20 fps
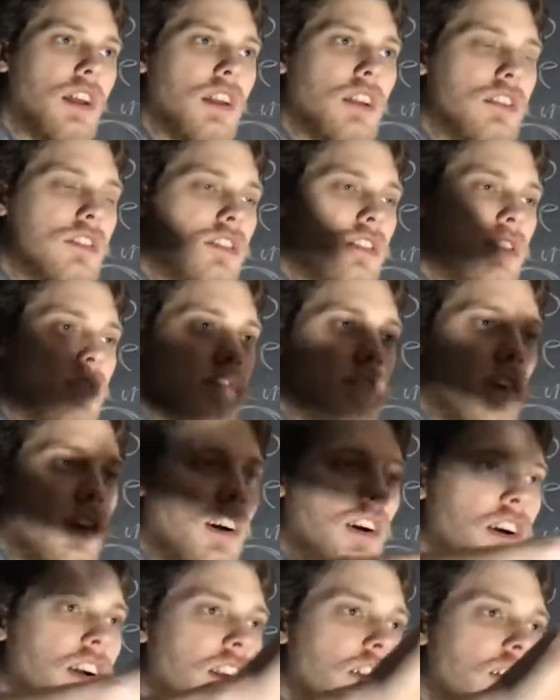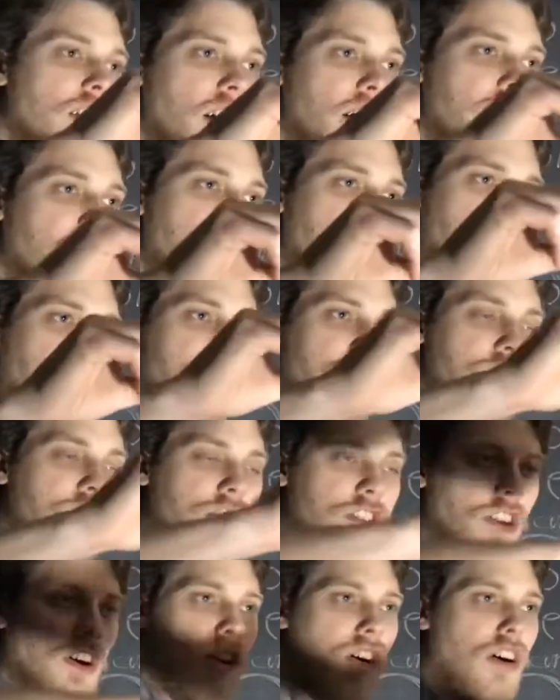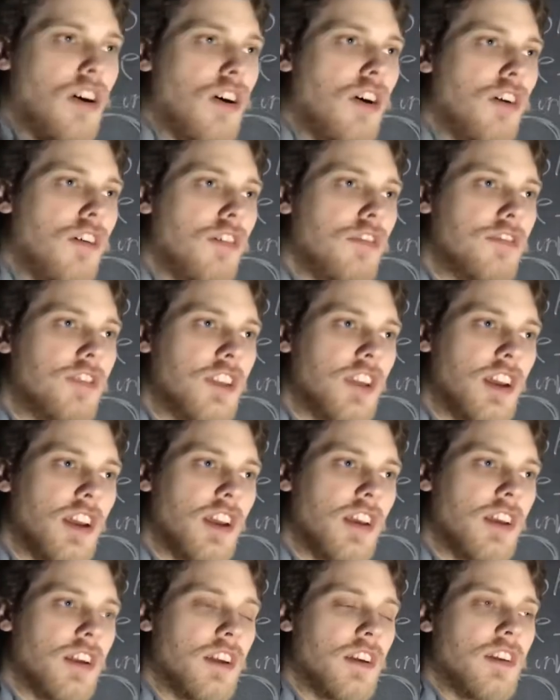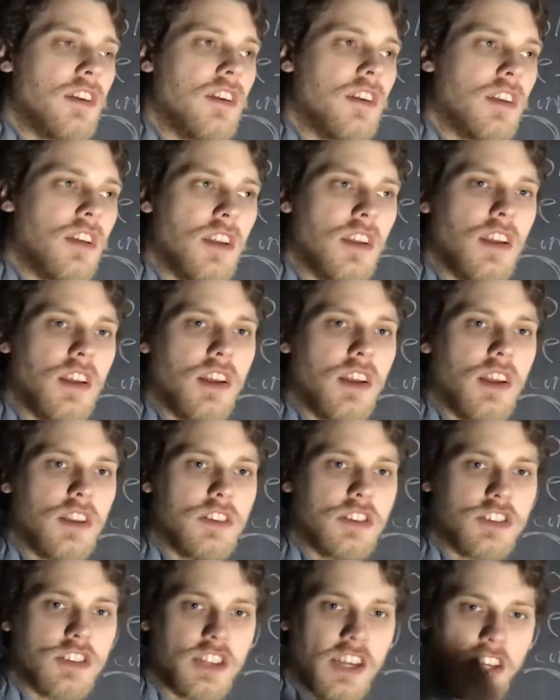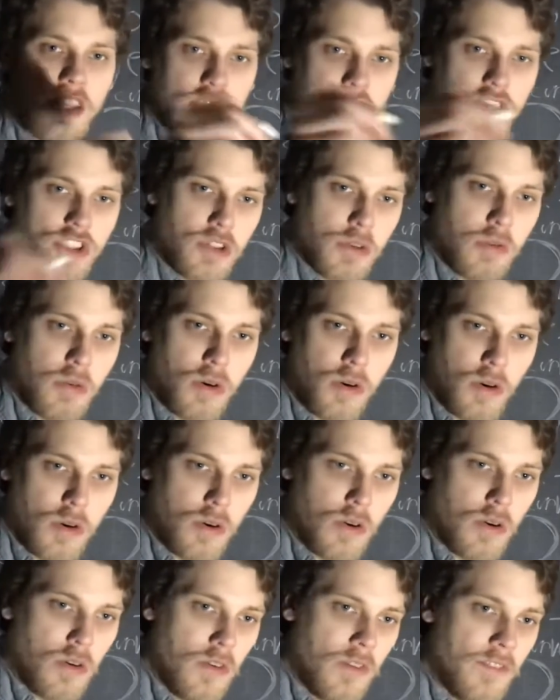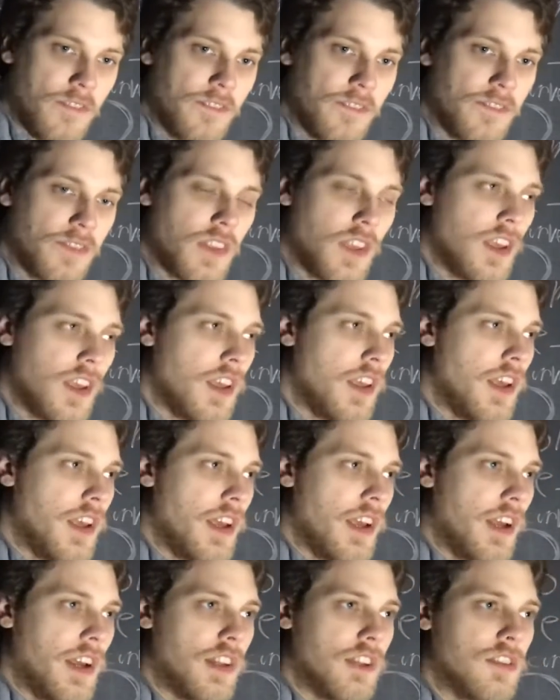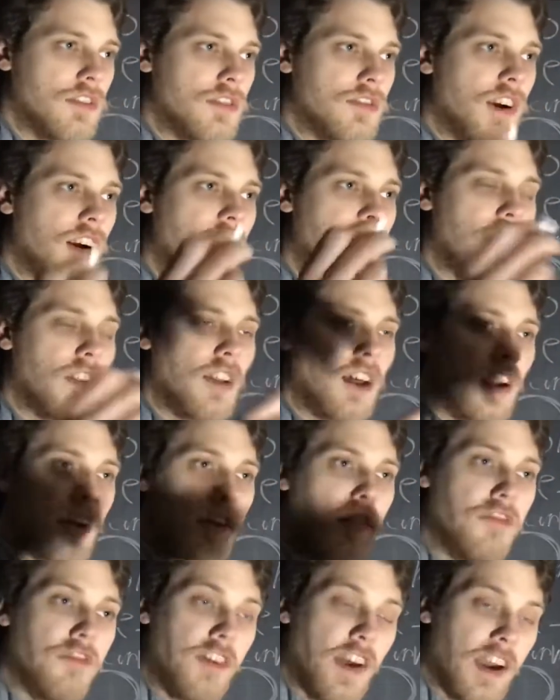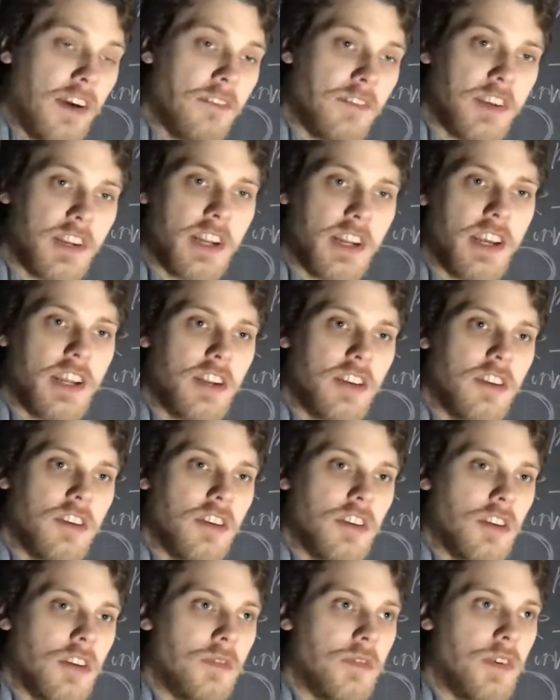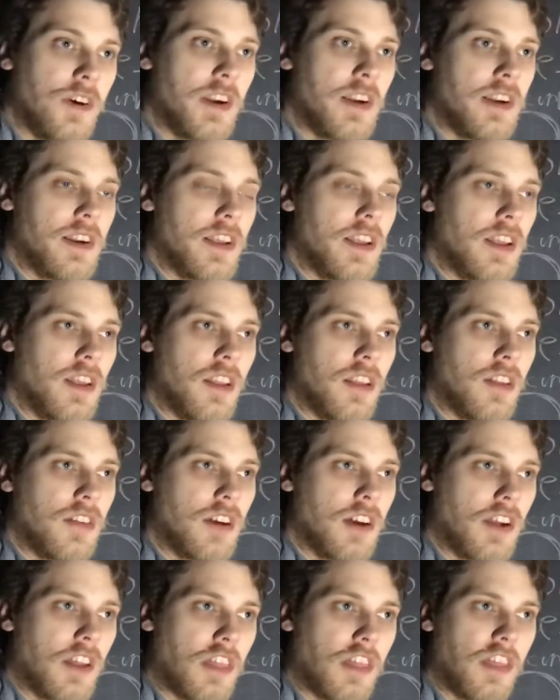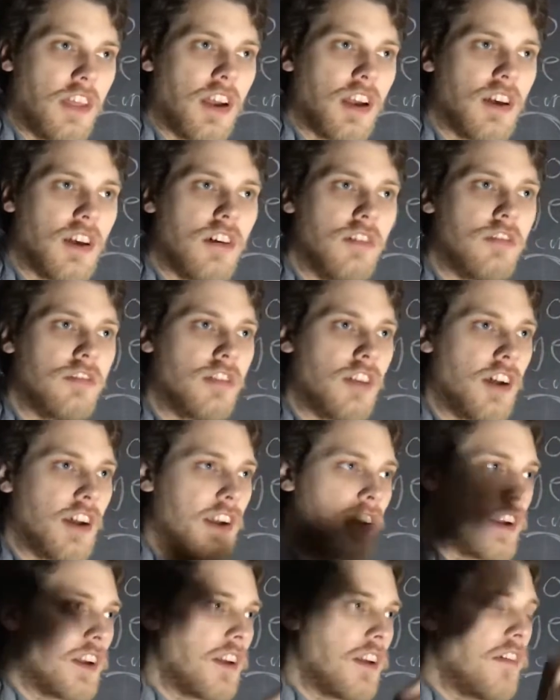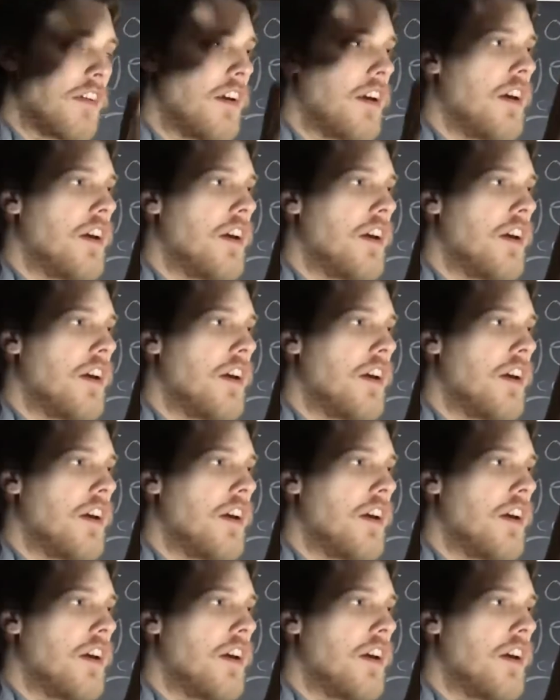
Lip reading: it's very like soft, it's sensual, it's very like feminine. You might like think of like,